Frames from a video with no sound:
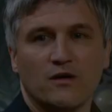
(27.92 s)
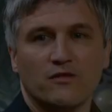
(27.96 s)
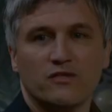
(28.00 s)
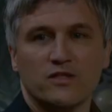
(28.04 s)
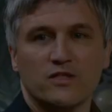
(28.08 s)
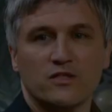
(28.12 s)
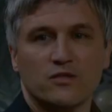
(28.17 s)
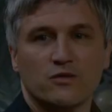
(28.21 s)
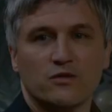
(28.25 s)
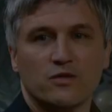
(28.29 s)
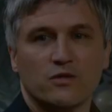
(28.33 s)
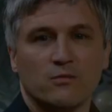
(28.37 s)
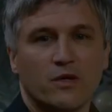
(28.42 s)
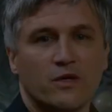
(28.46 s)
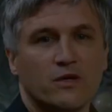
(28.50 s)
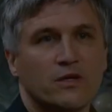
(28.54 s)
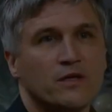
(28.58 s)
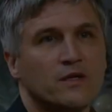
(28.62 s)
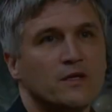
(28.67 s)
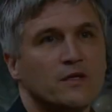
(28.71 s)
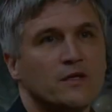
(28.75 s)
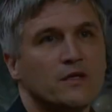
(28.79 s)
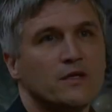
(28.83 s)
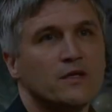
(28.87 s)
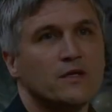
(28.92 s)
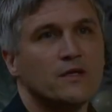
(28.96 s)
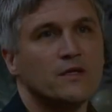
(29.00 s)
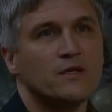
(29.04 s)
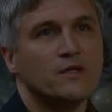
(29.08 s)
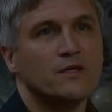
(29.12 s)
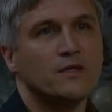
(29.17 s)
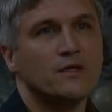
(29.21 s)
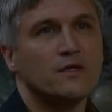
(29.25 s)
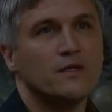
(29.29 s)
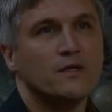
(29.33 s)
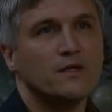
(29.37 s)
office till tomorrow. No,
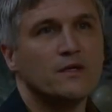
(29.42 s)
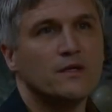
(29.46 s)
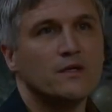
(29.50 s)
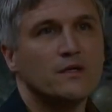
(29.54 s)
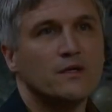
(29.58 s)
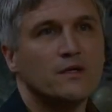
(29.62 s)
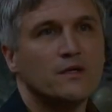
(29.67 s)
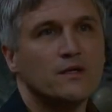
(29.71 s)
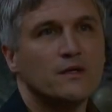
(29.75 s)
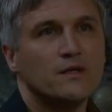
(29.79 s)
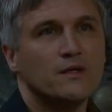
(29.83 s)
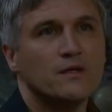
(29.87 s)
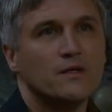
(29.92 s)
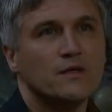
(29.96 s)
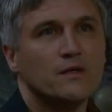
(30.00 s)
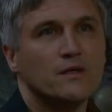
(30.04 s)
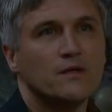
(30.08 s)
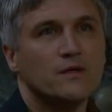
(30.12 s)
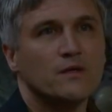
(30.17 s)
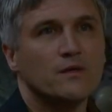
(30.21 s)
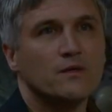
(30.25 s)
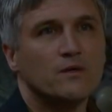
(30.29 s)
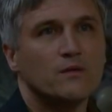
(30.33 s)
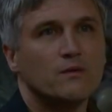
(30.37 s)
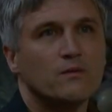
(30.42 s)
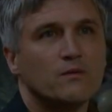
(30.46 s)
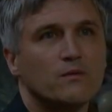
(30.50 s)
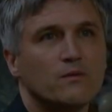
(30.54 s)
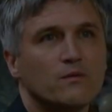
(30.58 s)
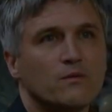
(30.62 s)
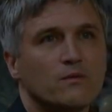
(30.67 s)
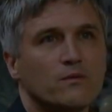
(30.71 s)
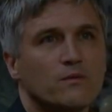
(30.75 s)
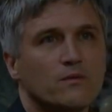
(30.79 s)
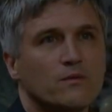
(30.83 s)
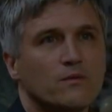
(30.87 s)
behind the bar.
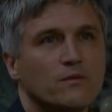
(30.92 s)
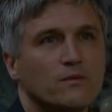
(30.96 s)
Oh, yeah, you're